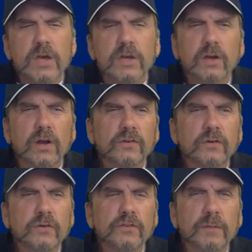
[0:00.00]
You can
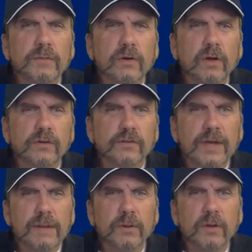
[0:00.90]
also do something called a
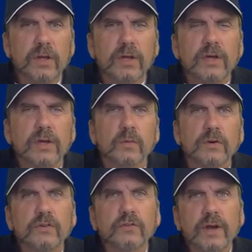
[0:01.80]
sample,
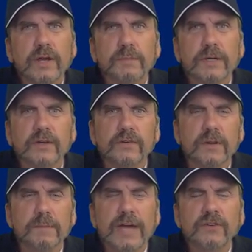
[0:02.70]
which is great because
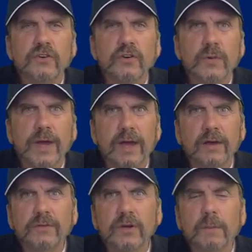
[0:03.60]
imagine you
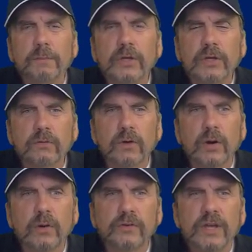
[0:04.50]
have, a billion
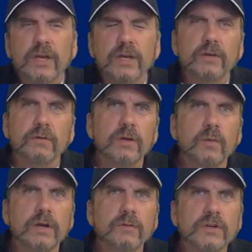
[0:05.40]
rows, and you really
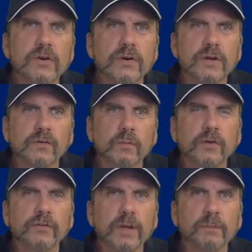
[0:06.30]
want to return a
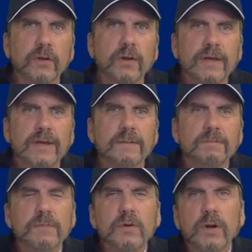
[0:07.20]
small sample.
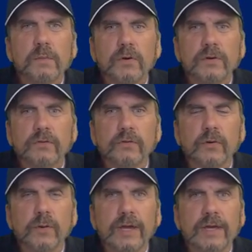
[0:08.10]
Maybe you want to put
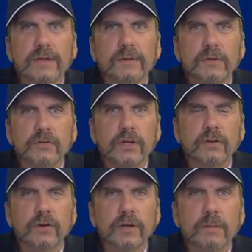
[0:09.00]
through a machine
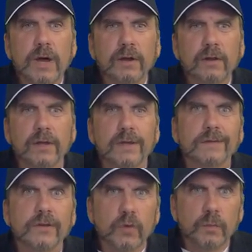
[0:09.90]
learning model
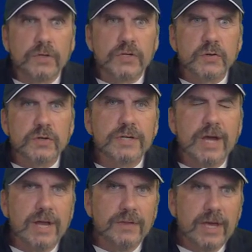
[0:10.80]
that's open source
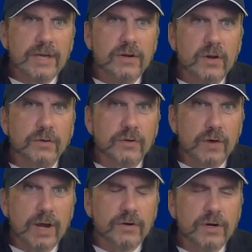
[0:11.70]
on the head node, the
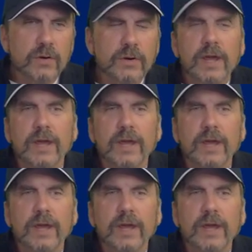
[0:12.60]
driver node.